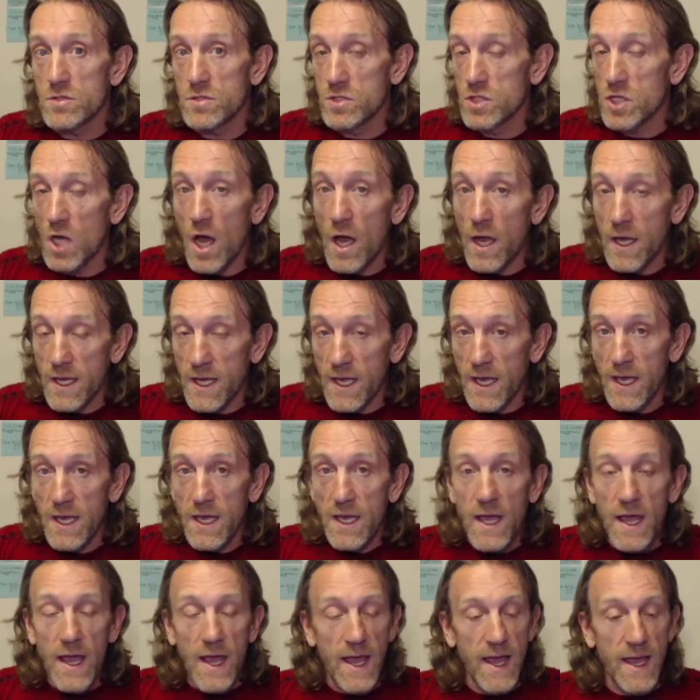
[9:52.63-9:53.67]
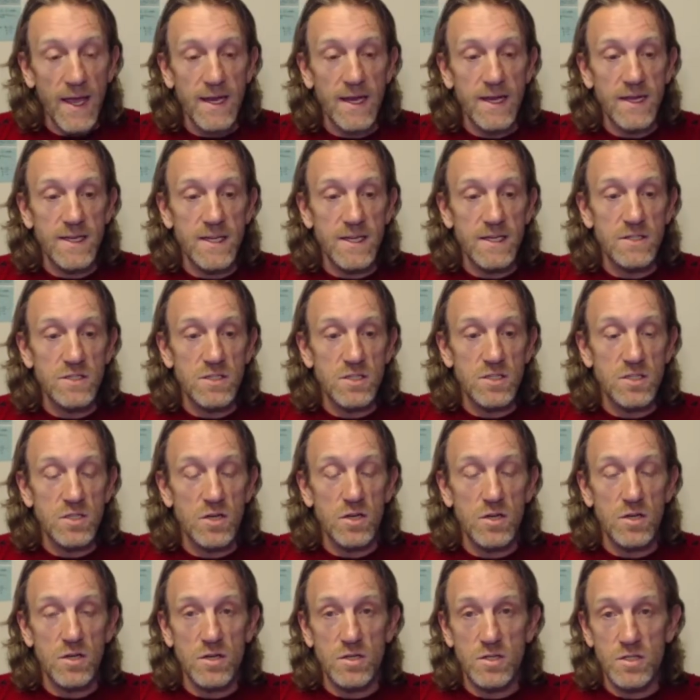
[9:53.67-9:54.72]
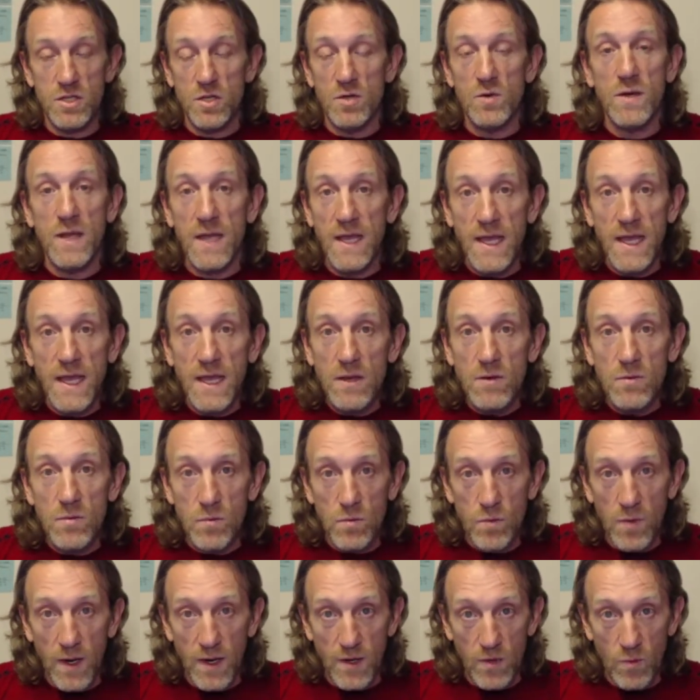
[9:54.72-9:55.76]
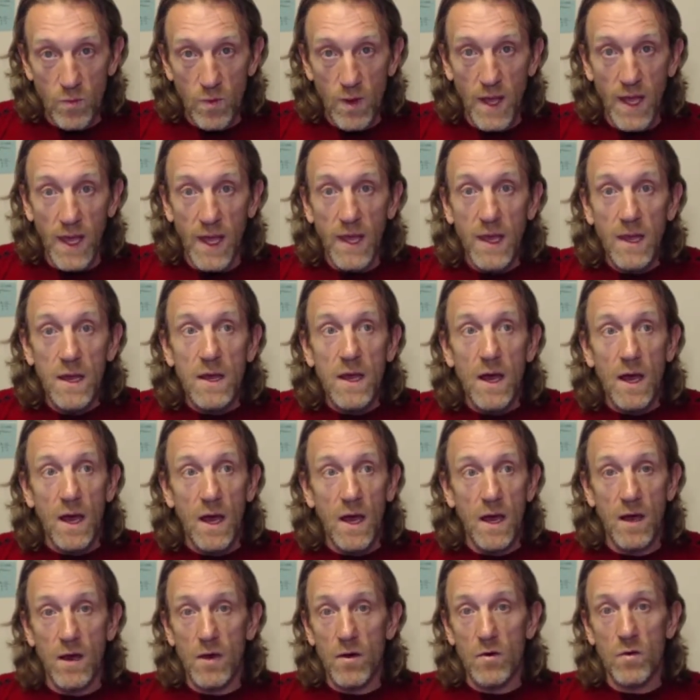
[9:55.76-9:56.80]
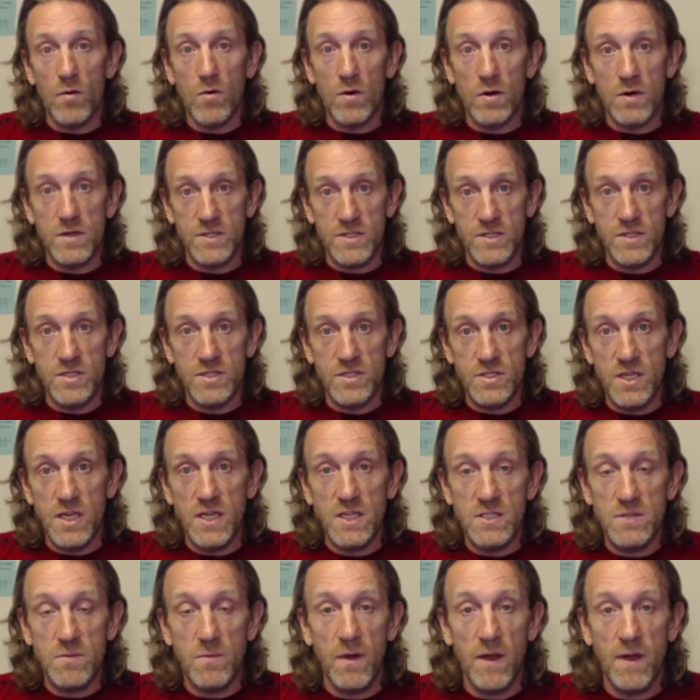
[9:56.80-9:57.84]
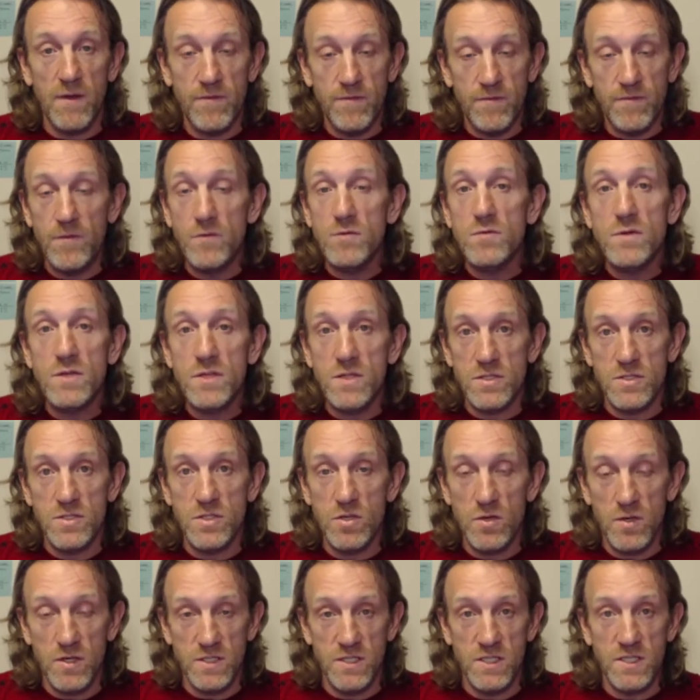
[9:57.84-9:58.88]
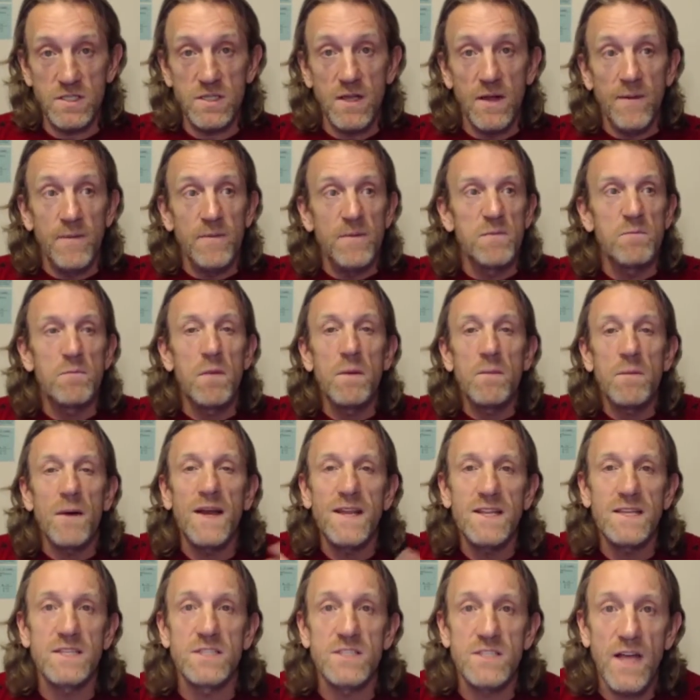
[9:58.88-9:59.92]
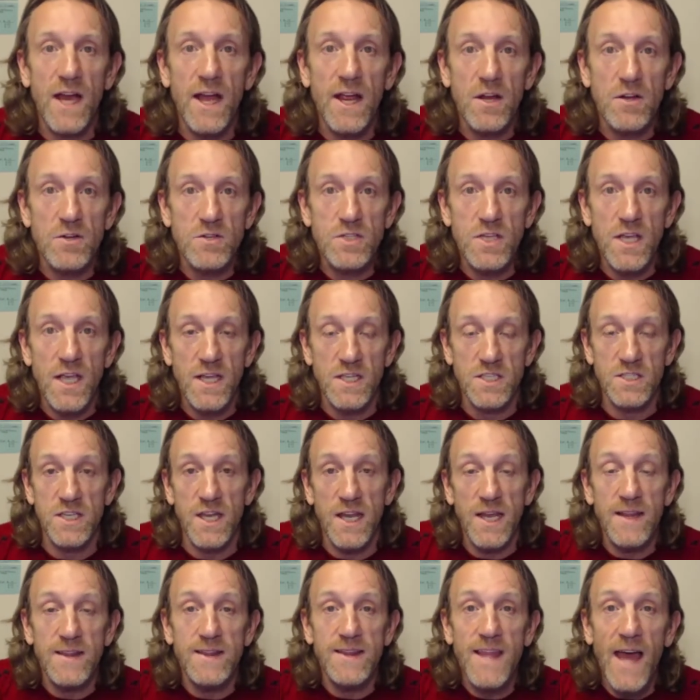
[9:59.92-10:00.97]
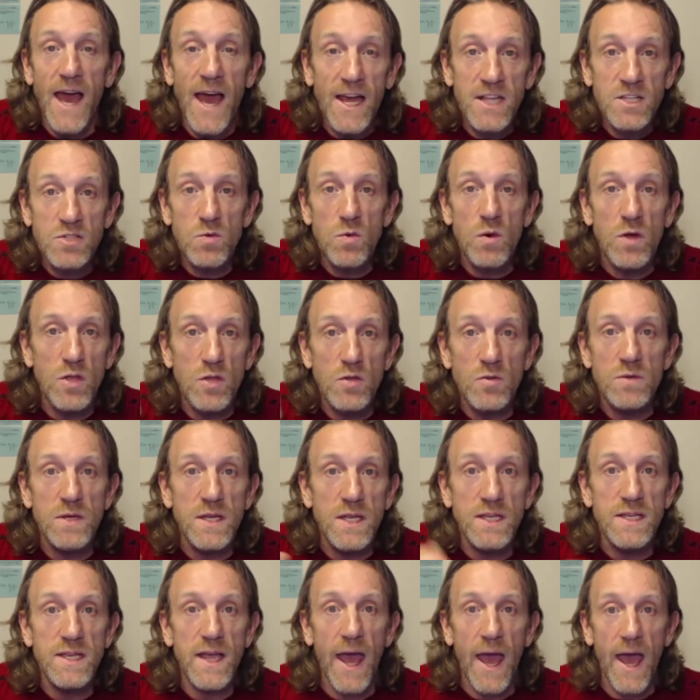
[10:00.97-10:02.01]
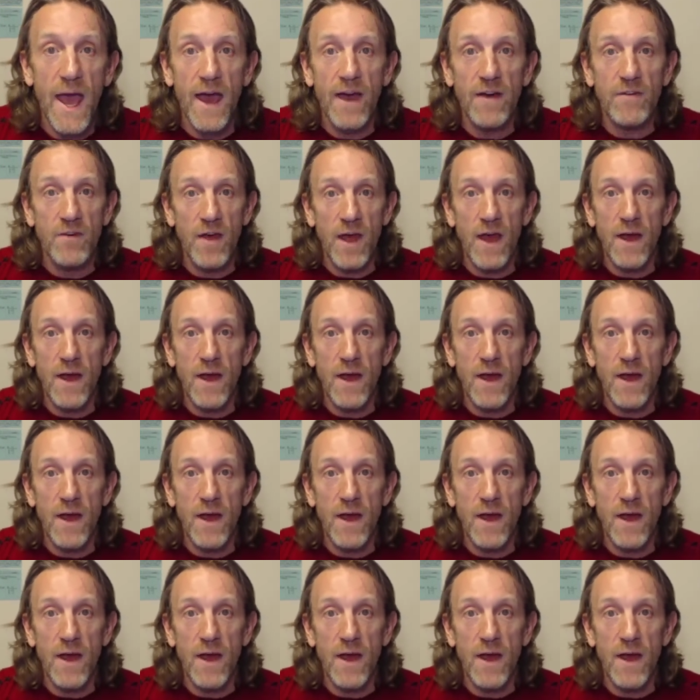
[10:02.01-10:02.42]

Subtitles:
jogging and I didn't start to eat right away or to change my food choices, but my desire changed. And that's what you need to have